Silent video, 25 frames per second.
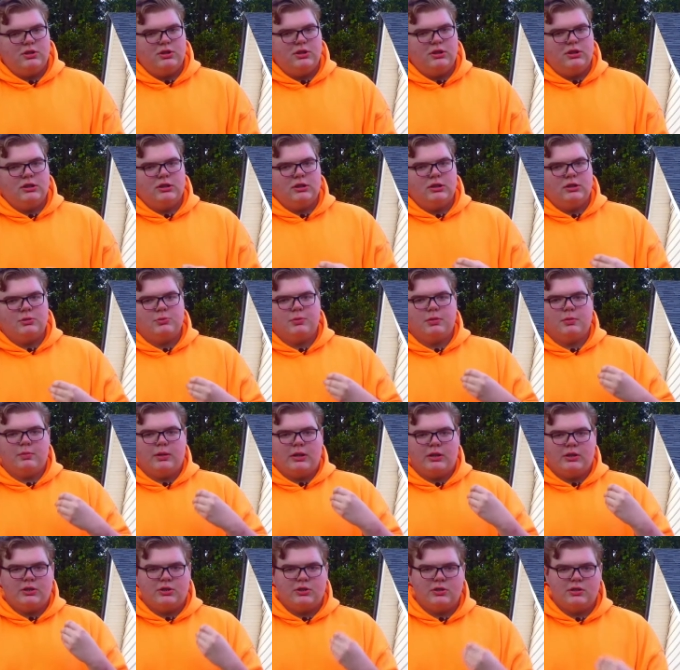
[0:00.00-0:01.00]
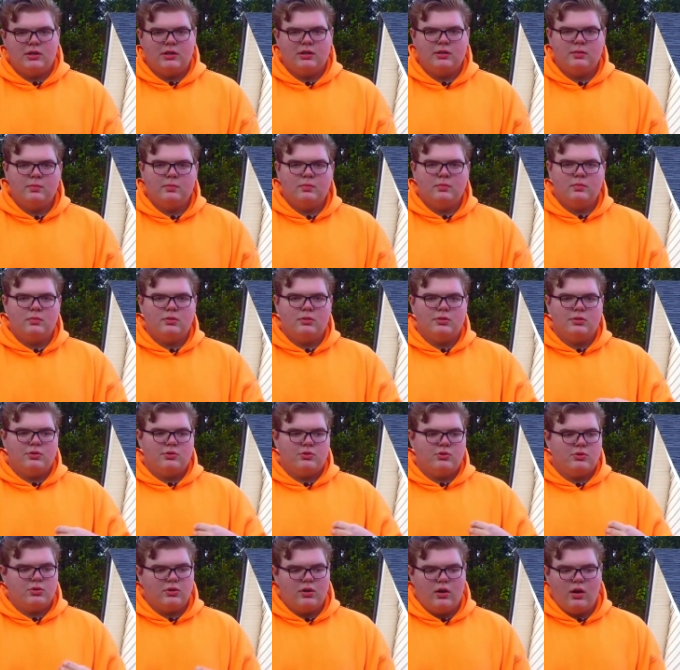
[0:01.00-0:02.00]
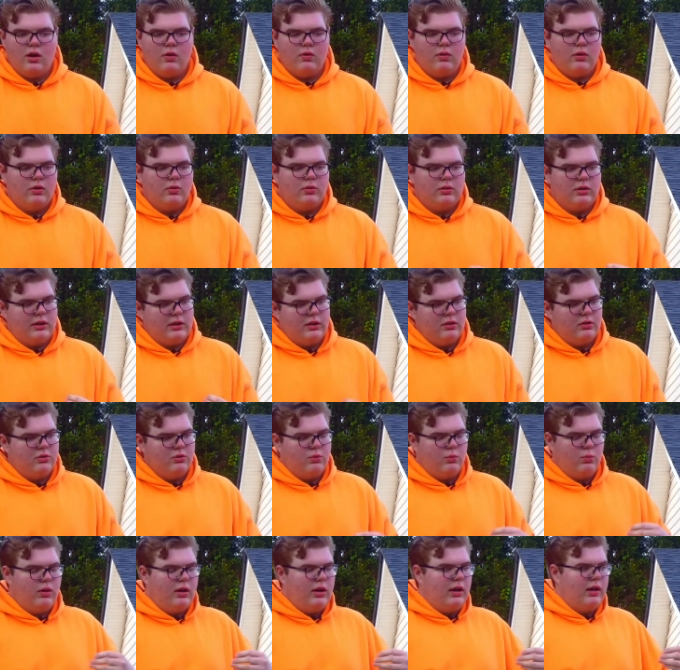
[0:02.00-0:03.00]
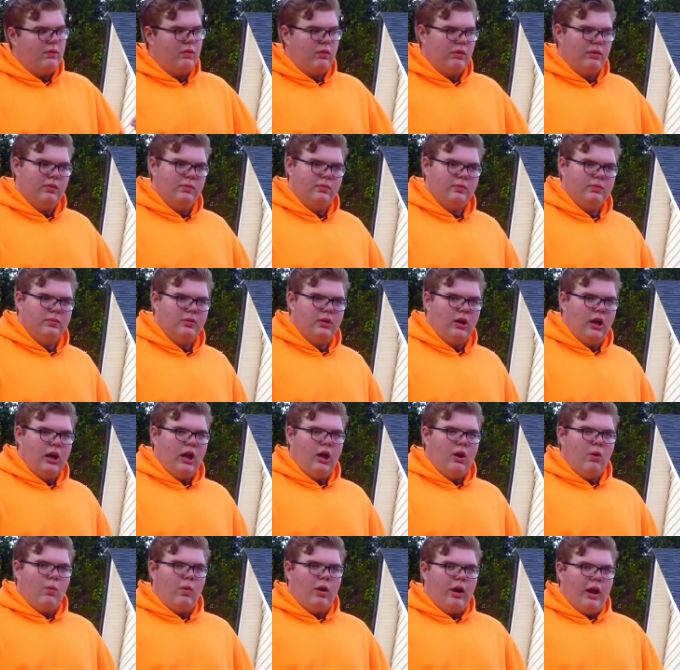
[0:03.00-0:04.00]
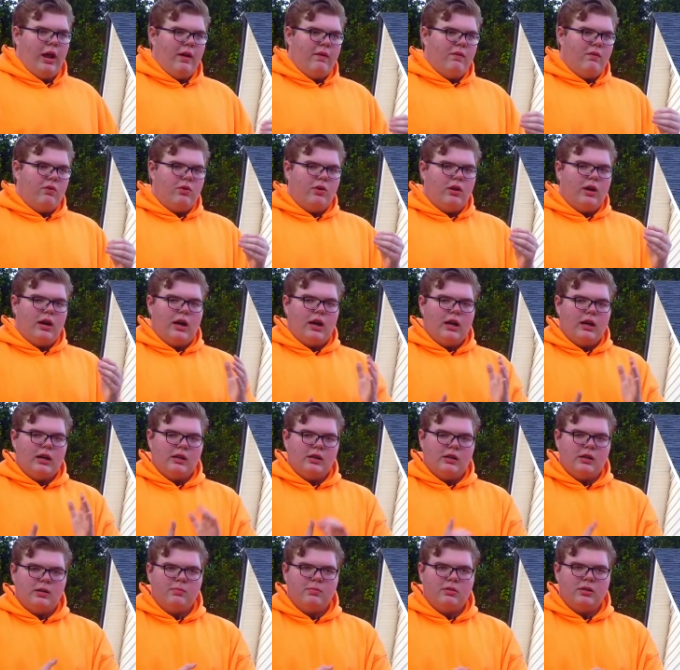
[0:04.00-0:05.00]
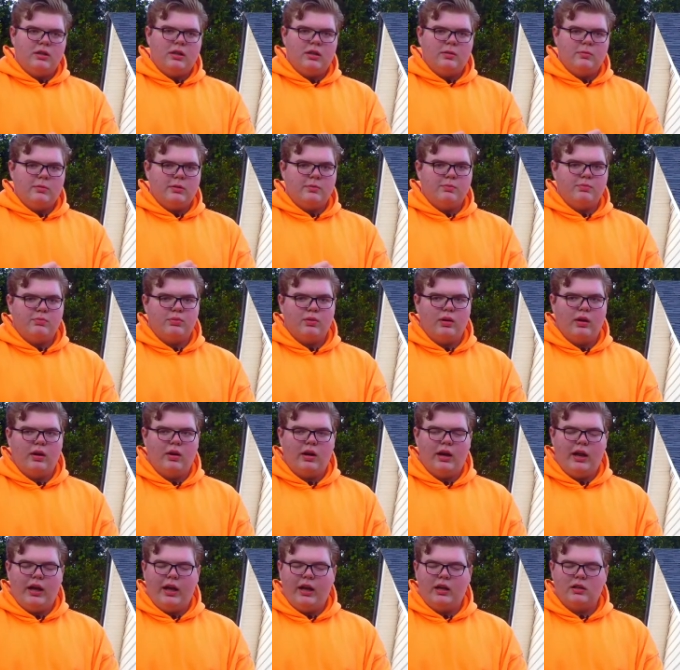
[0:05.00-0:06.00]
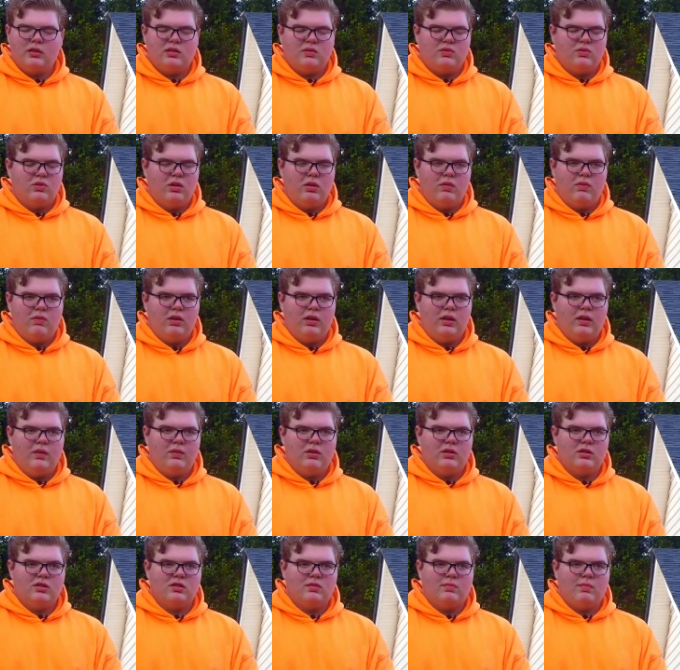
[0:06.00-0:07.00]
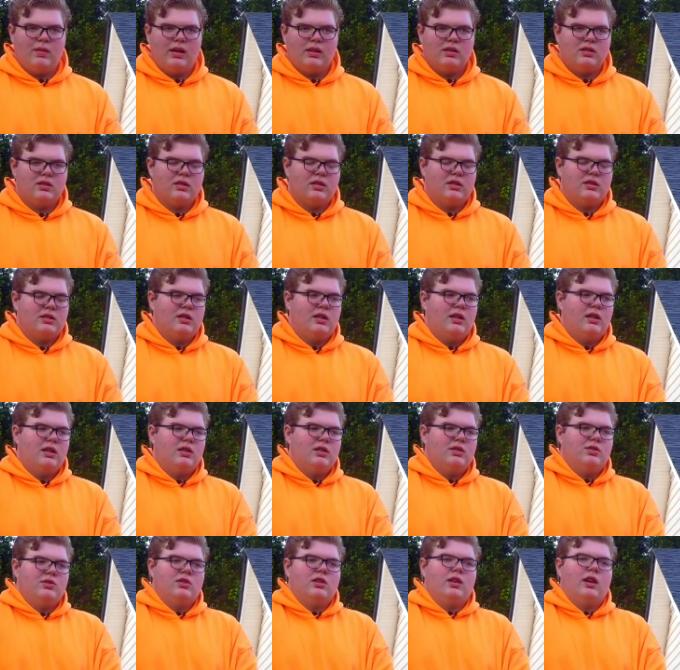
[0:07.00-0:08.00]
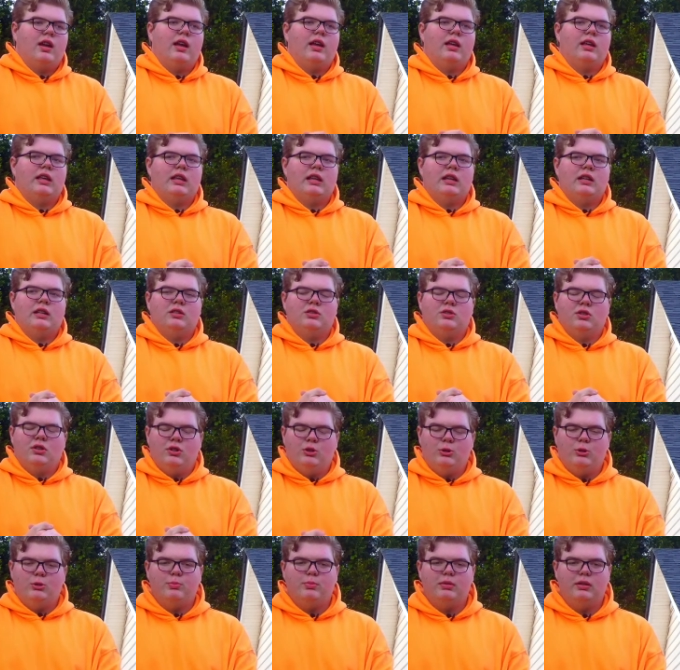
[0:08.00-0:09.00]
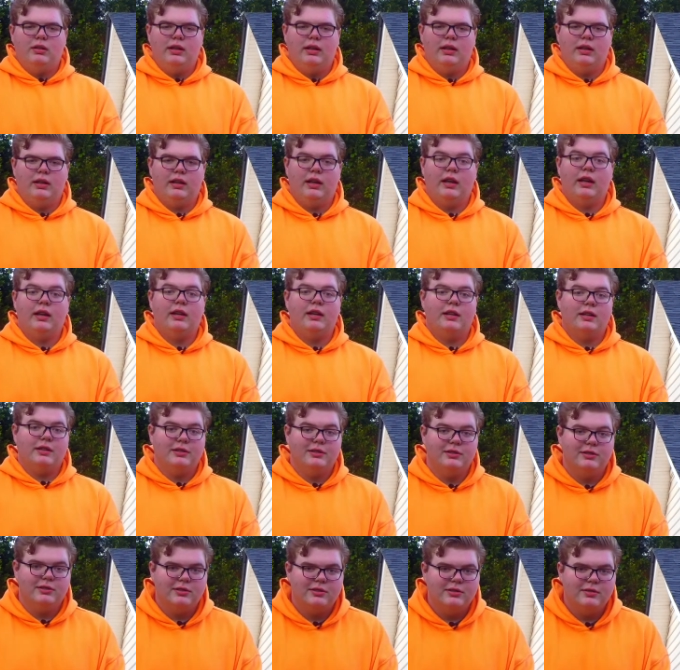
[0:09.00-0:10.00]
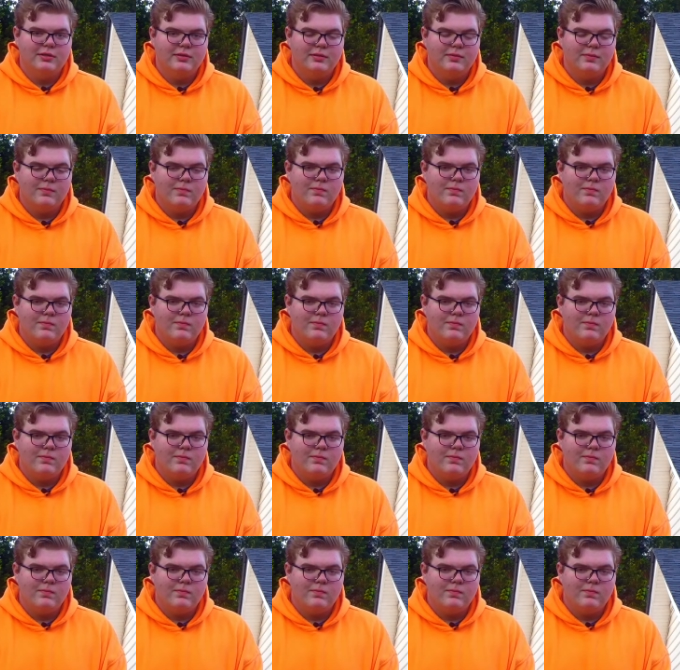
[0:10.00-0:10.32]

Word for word: to Jesus with my sin, sorrow, guilt, whatever, whenever I come to Him in prayer and ask for the forgiveness of my sins, it is like it is a new beginning, and it is.